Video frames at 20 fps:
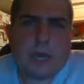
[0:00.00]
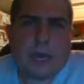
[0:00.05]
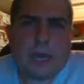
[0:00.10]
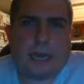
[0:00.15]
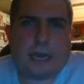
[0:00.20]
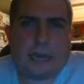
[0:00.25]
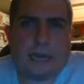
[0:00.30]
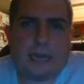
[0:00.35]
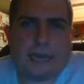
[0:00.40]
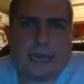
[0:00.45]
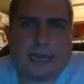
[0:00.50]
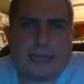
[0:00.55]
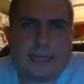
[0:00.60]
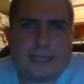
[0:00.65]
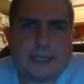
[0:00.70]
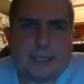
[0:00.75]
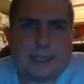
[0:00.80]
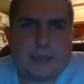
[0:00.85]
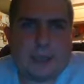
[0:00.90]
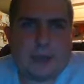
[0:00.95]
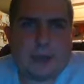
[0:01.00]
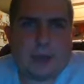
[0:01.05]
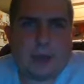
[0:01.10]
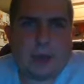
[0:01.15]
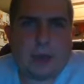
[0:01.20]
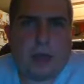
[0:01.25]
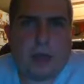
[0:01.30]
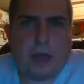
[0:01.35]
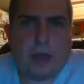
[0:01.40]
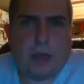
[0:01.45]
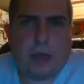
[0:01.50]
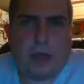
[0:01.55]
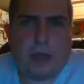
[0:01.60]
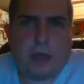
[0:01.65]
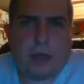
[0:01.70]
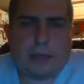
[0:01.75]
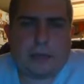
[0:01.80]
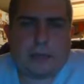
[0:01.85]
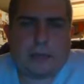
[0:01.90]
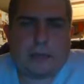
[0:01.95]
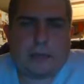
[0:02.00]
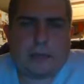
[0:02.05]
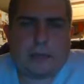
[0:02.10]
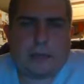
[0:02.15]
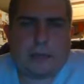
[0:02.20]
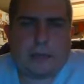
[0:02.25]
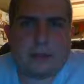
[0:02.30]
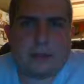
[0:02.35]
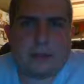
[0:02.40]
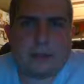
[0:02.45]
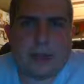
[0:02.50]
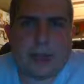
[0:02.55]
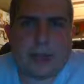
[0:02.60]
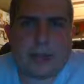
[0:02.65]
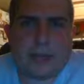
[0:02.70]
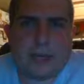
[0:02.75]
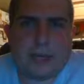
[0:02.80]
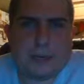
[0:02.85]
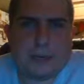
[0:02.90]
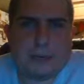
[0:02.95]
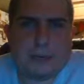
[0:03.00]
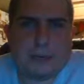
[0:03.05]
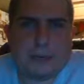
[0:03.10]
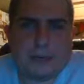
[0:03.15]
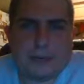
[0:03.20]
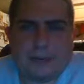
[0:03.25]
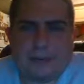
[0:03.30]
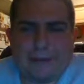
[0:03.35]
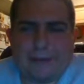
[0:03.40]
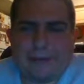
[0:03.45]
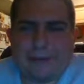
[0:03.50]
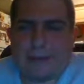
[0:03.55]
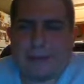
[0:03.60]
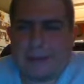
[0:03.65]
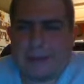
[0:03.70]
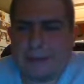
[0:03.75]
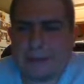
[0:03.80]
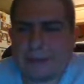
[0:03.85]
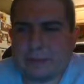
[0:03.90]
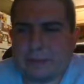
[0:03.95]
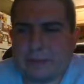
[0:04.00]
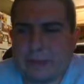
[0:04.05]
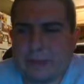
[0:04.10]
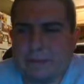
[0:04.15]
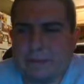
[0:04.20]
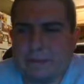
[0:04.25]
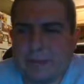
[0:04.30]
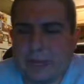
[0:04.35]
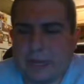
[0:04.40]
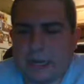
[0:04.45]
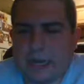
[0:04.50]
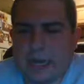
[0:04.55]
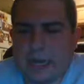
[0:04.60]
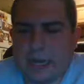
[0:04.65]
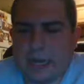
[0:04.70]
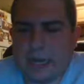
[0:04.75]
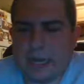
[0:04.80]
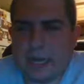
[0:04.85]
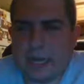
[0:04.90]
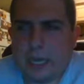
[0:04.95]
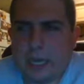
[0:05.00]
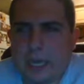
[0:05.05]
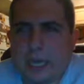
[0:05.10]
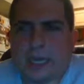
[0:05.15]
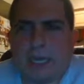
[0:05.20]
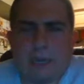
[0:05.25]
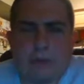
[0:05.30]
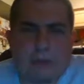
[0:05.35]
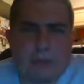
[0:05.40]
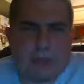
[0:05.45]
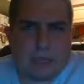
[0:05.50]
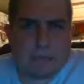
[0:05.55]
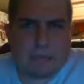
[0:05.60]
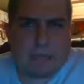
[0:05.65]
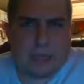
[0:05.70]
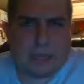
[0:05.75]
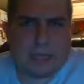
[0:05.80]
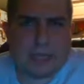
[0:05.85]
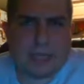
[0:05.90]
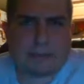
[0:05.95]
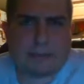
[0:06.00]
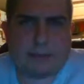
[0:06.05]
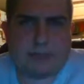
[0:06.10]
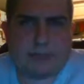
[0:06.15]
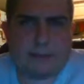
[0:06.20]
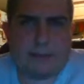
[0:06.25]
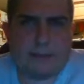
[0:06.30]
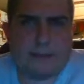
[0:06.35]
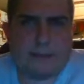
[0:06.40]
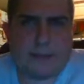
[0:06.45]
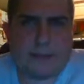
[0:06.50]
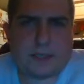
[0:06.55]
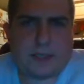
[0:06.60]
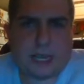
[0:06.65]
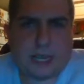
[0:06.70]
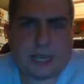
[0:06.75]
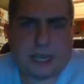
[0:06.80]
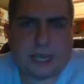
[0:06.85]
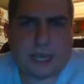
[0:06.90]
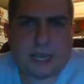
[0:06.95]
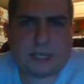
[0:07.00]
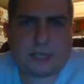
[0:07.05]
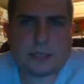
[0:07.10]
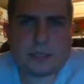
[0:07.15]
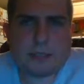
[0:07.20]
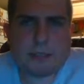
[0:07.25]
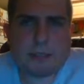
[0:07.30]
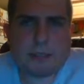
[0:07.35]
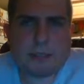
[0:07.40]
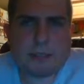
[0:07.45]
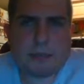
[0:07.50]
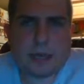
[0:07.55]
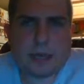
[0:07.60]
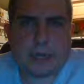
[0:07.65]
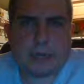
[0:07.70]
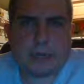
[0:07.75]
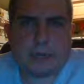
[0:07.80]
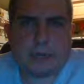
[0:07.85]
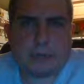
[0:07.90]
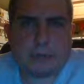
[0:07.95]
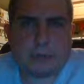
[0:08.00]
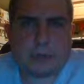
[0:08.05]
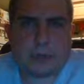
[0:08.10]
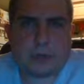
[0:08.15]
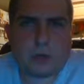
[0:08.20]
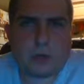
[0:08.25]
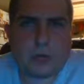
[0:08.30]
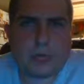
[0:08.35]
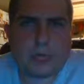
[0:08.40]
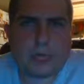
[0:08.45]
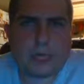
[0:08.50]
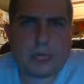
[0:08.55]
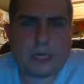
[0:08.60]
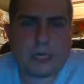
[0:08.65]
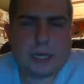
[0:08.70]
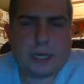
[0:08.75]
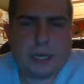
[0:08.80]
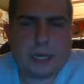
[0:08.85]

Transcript: I liked uh, the raccoon. He was he was pretty funny. I think one of the big things about this movie is that it got super meta super quick.